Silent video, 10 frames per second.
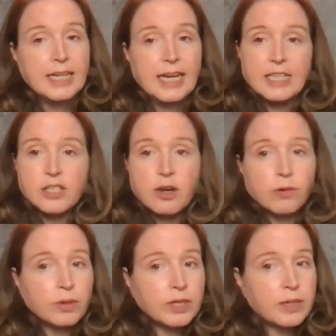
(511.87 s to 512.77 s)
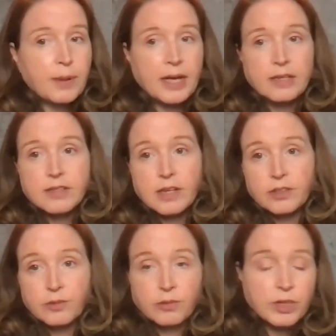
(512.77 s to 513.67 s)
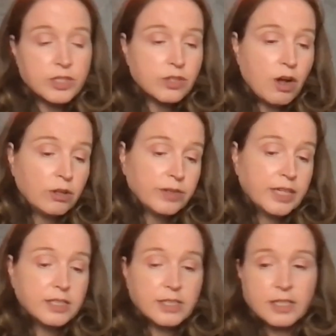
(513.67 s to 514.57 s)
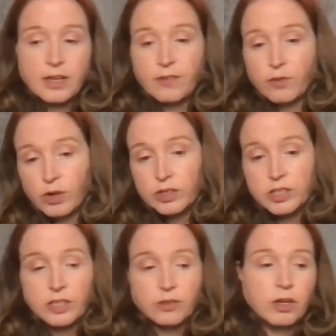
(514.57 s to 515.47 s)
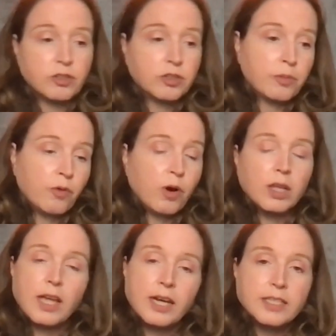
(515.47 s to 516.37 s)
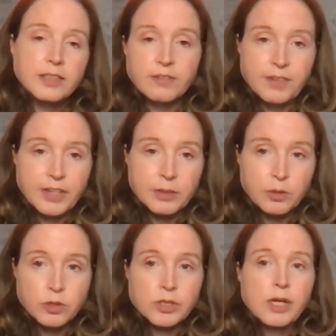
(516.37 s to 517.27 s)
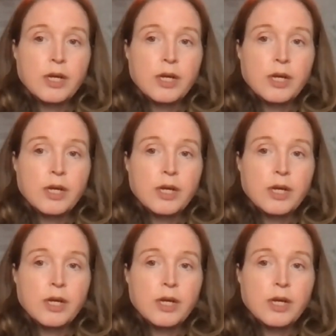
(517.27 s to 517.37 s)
And so it really depends on your risk tolerance. If you've worked with a general contractor before, a lot of different variables.